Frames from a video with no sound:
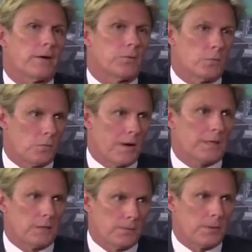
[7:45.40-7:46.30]

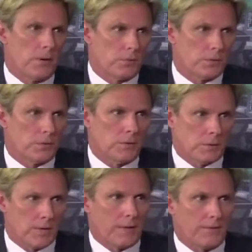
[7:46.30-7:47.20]
direct approach to
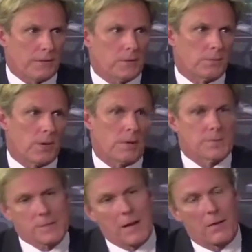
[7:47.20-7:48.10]
try to fix the
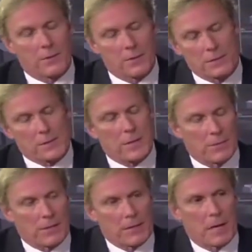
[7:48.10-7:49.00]
problems. Now, the reason I
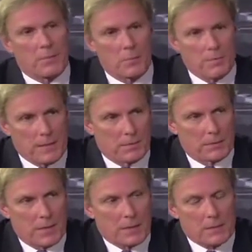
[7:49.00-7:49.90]
bring it up, and when people
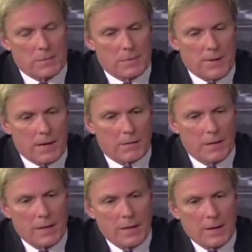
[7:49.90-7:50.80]
talk to me about
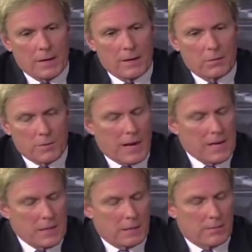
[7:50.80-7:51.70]
what
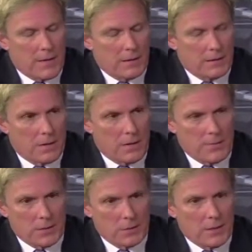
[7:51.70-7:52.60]
I hear about in Long
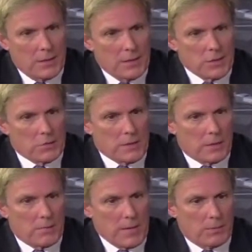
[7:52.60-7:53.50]
Beach, is you'll
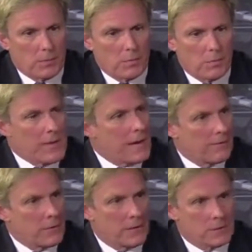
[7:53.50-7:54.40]
hear people, when we
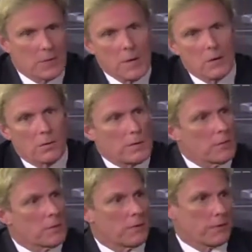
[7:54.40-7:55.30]
have cuts, well,
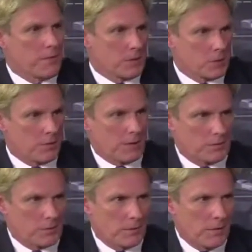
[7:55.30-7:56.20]
get rid of
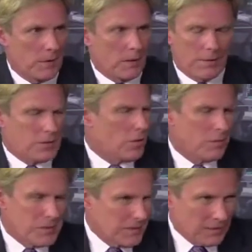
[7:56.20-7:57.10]
administrators. That's
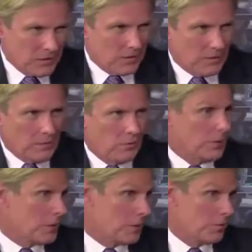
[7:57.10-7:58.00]
always an easy thing to do
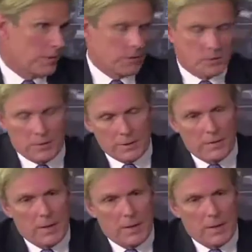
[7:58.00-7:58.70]
unless you're an administrator.